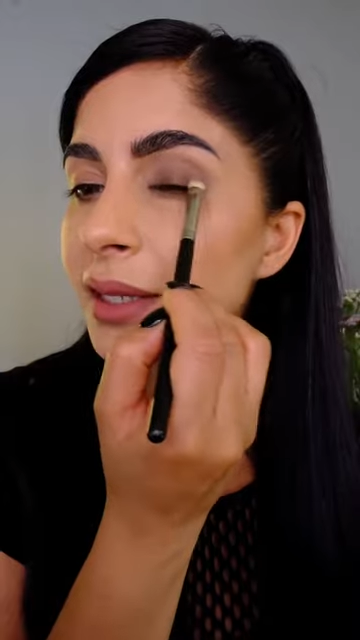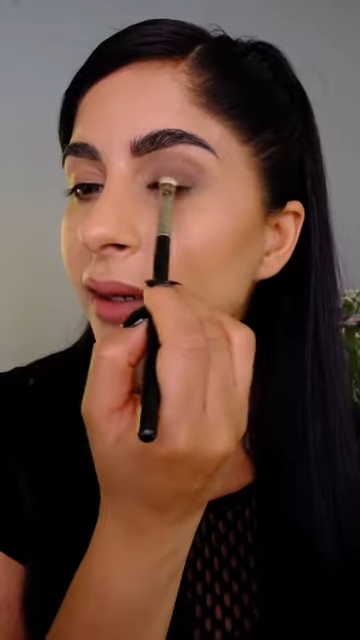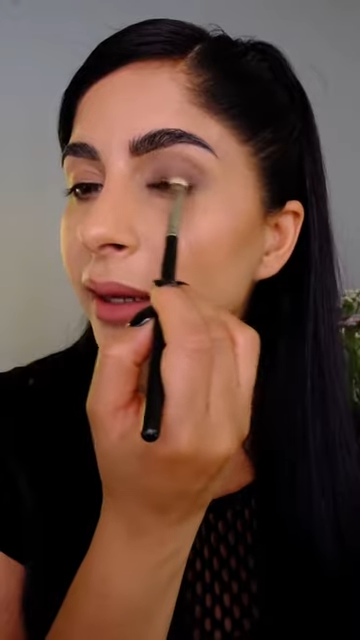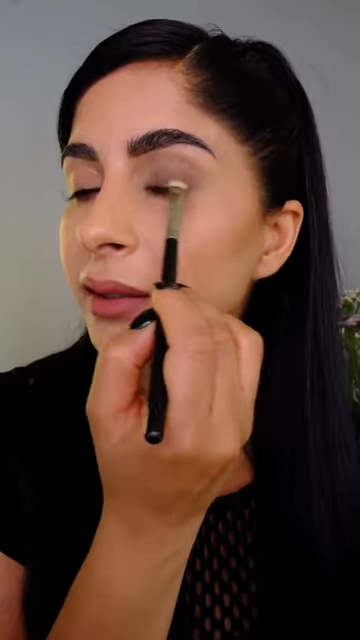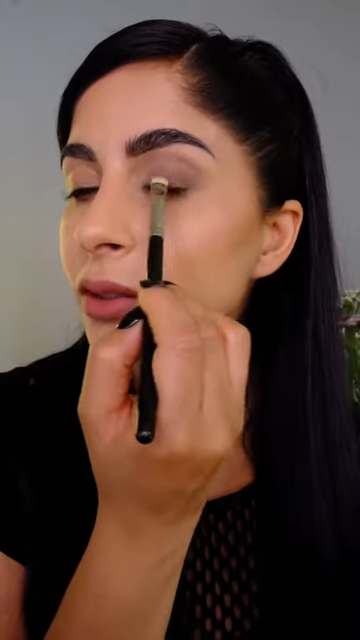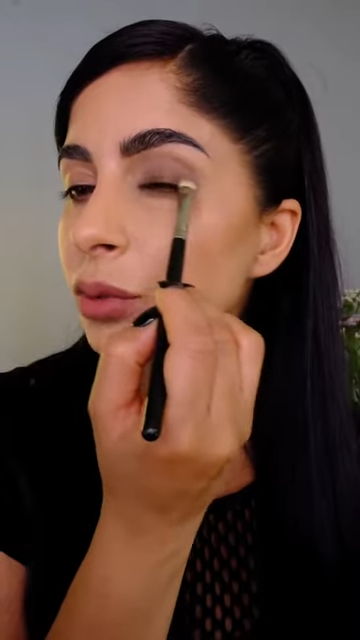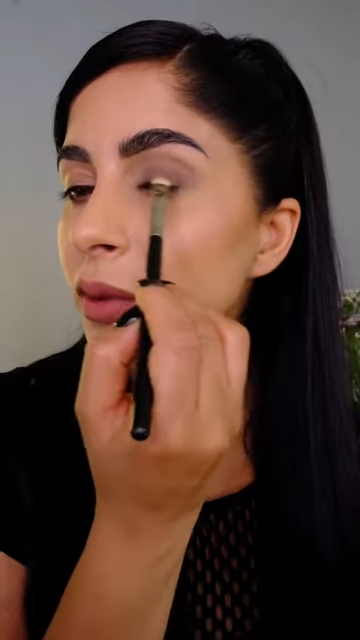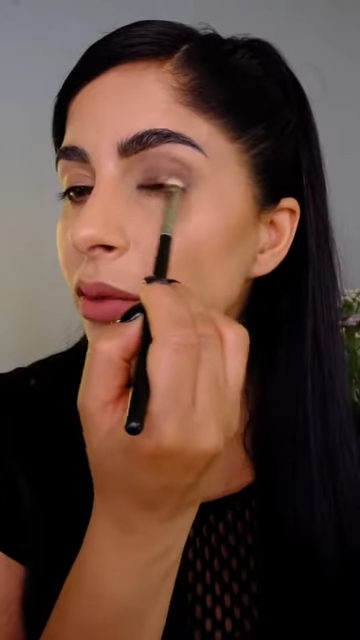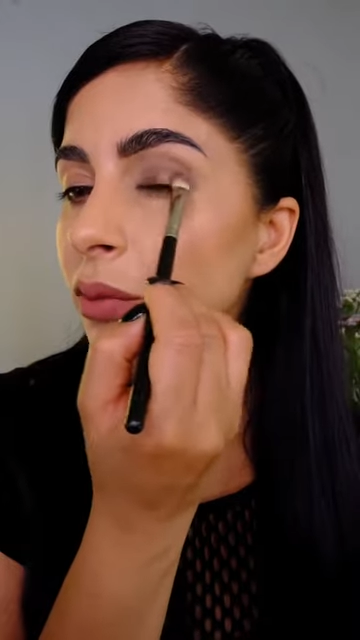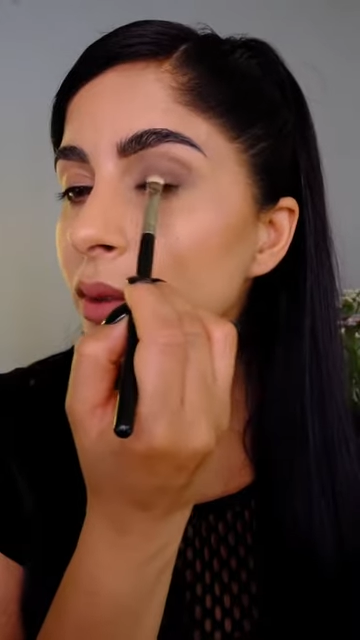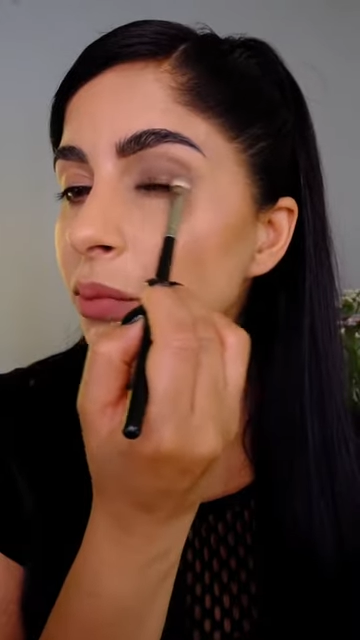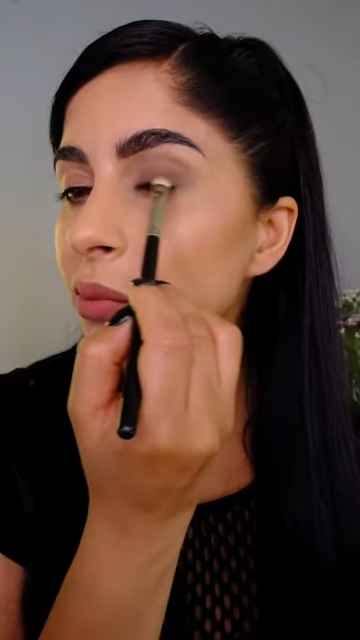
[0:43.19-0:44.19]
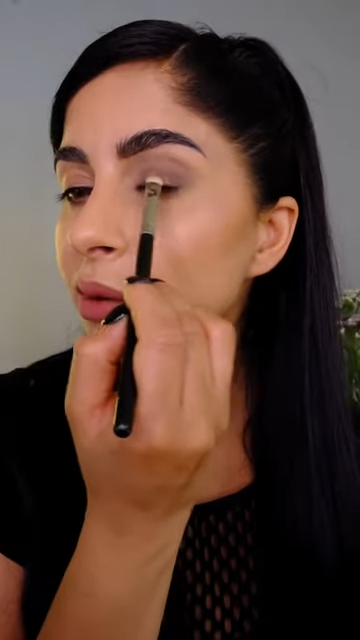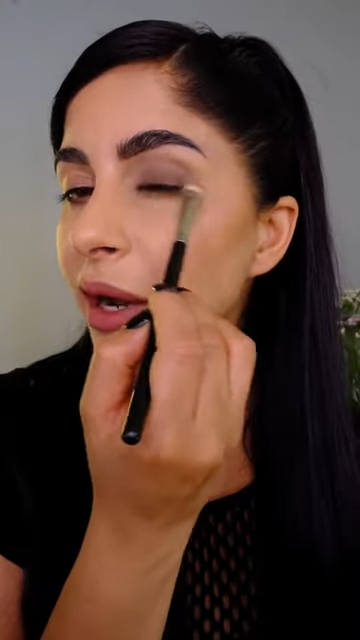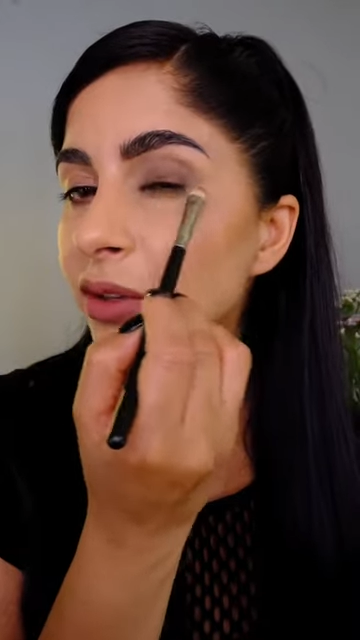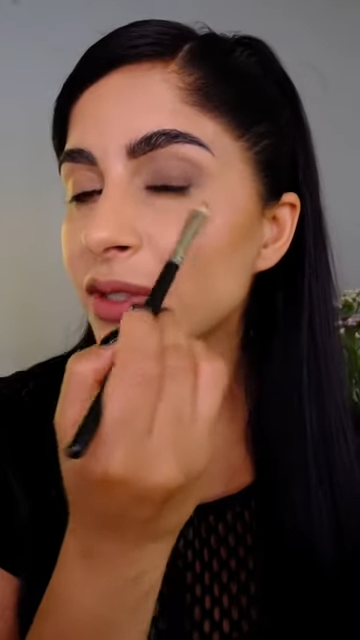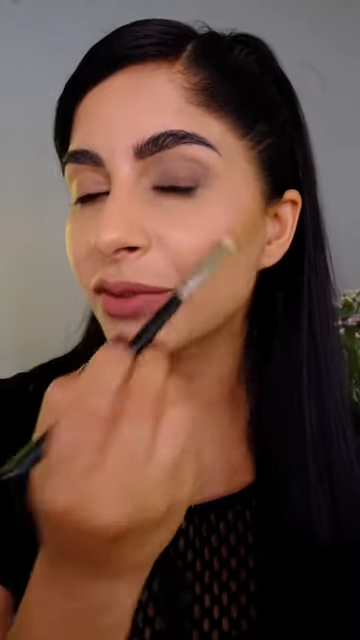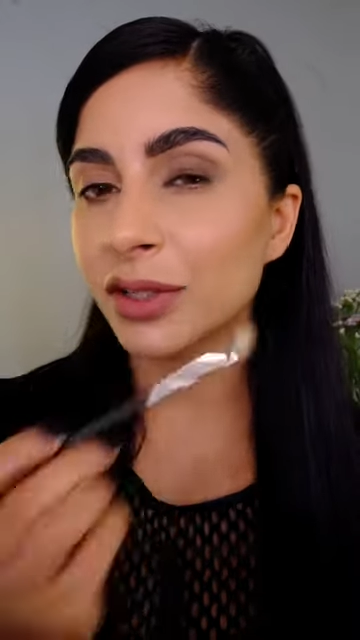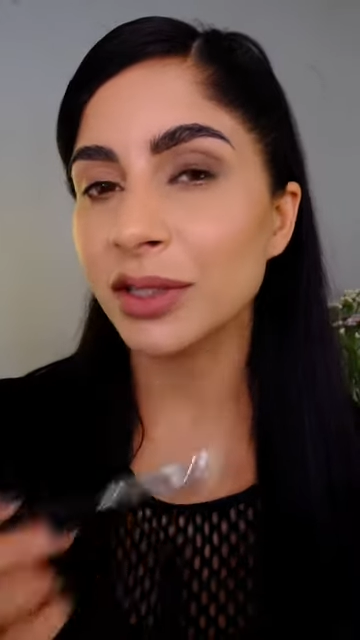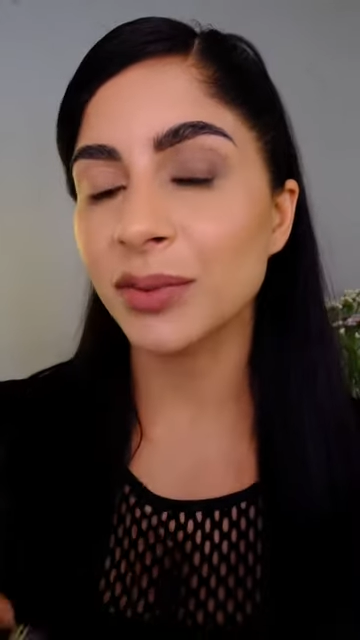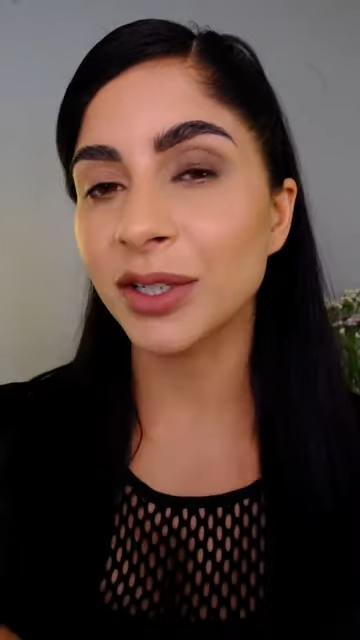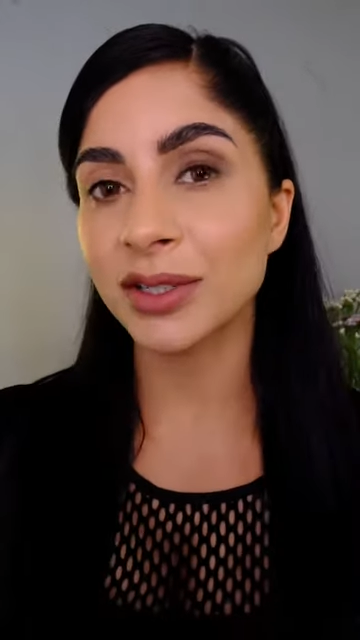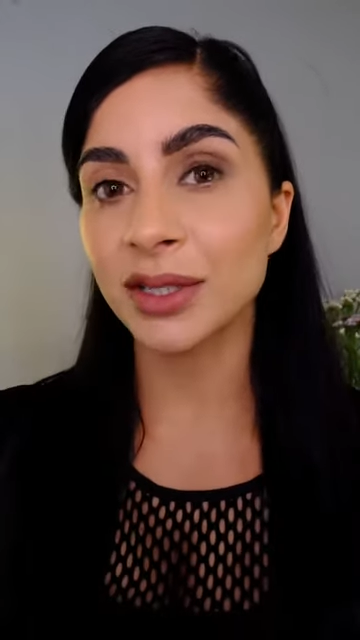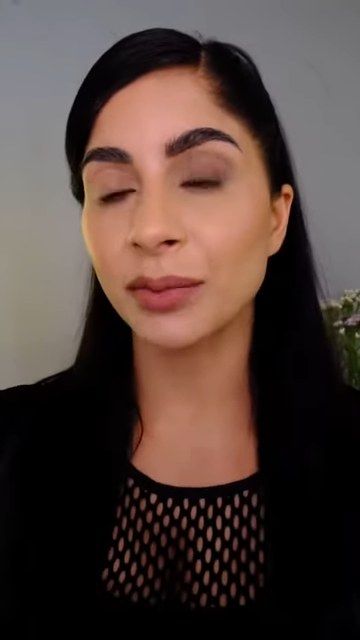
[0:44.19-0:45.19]
I like to work with browns first
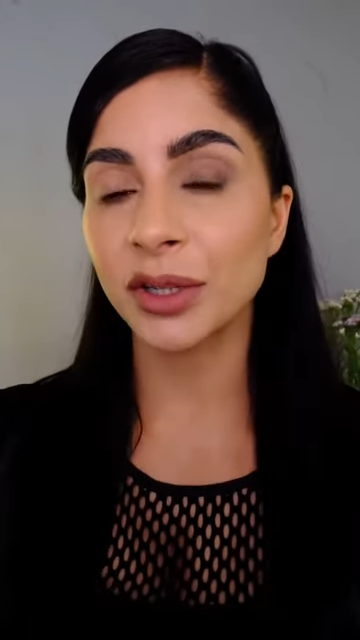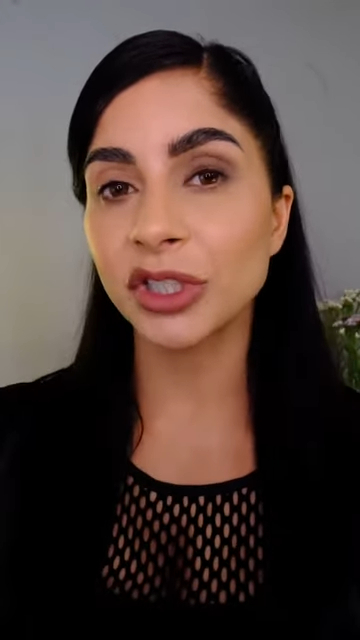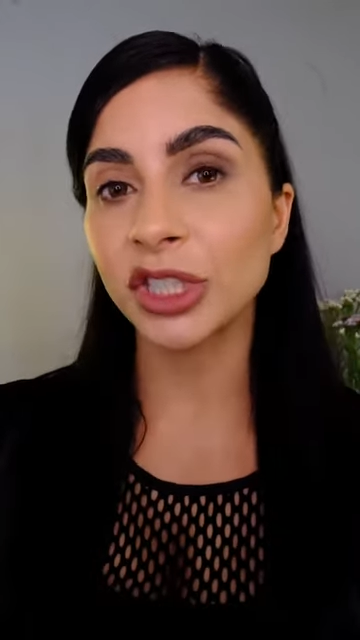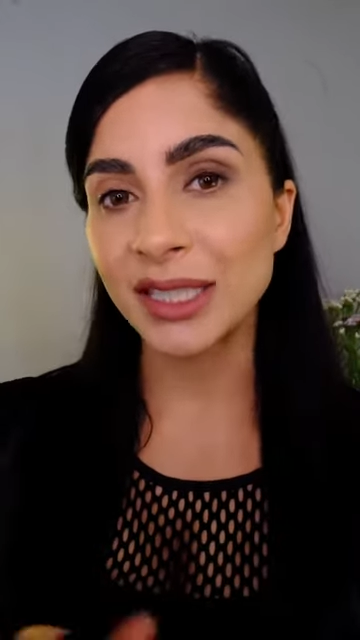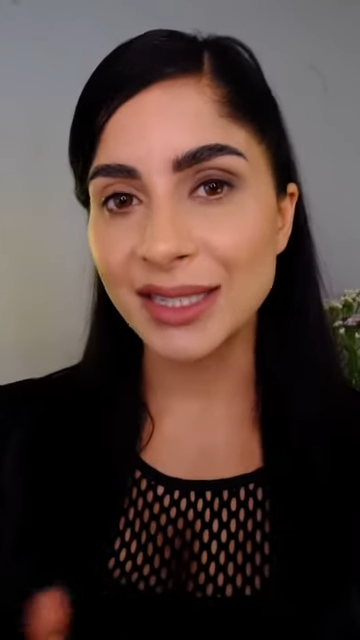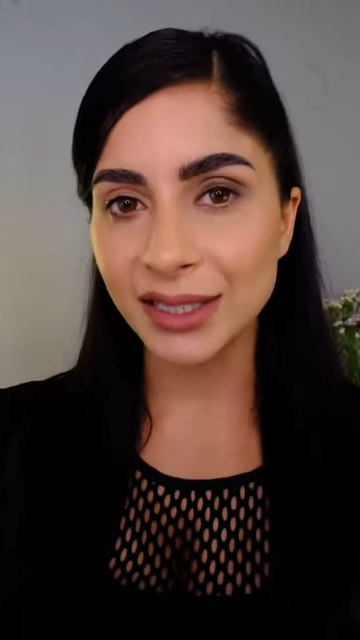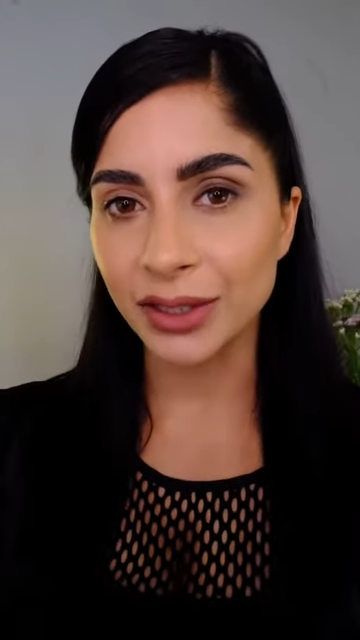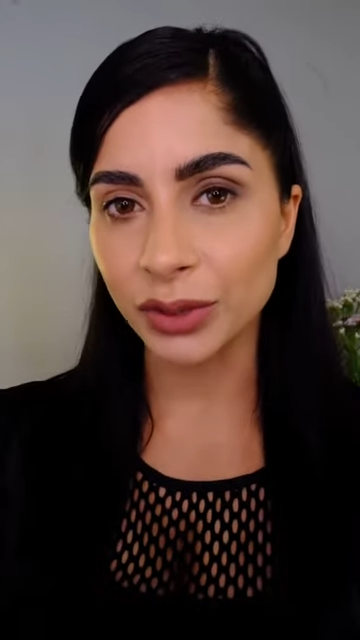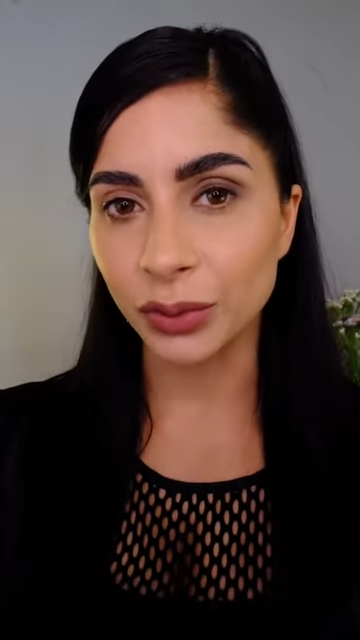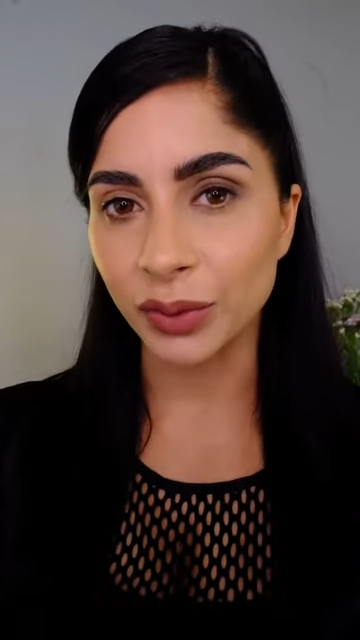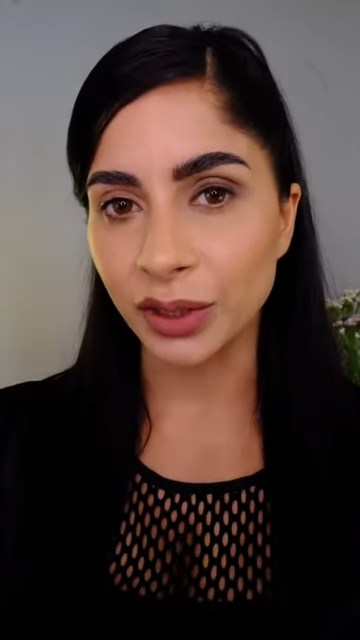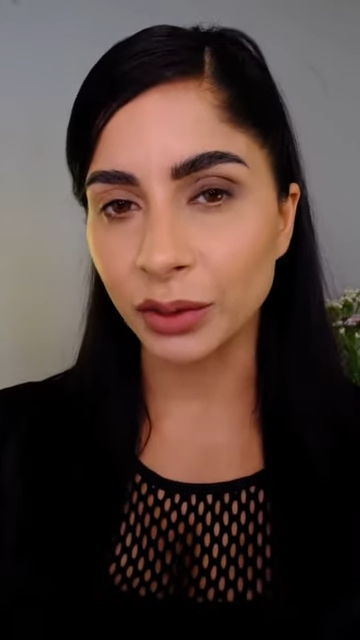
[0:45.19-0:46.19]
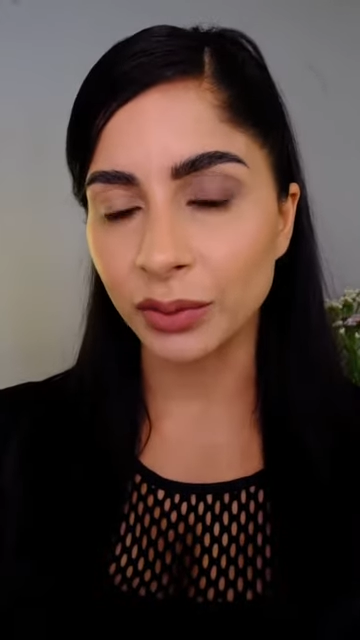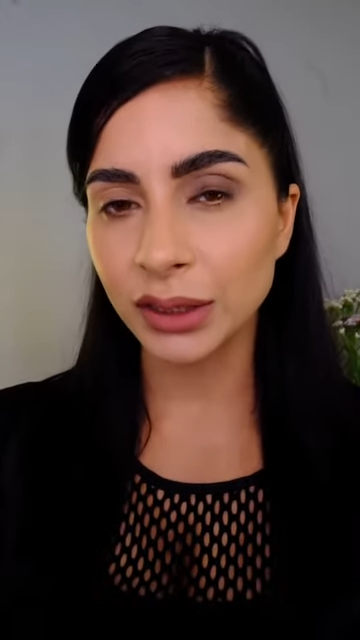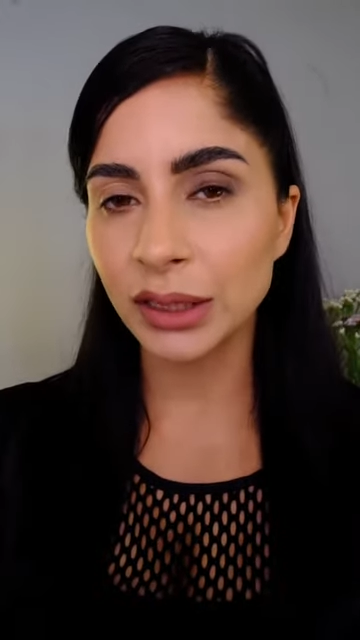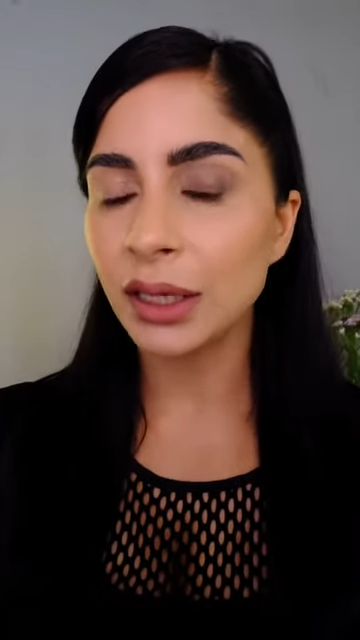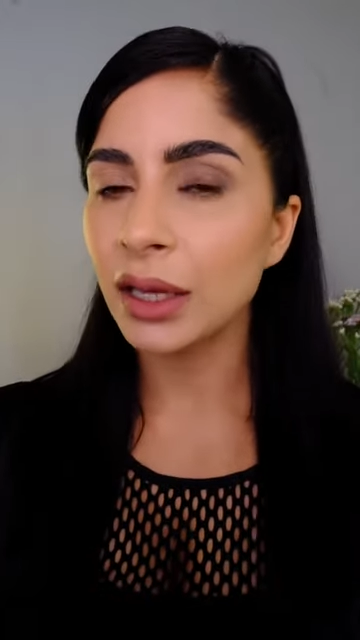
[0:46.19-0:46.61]
because they're much easier to work with,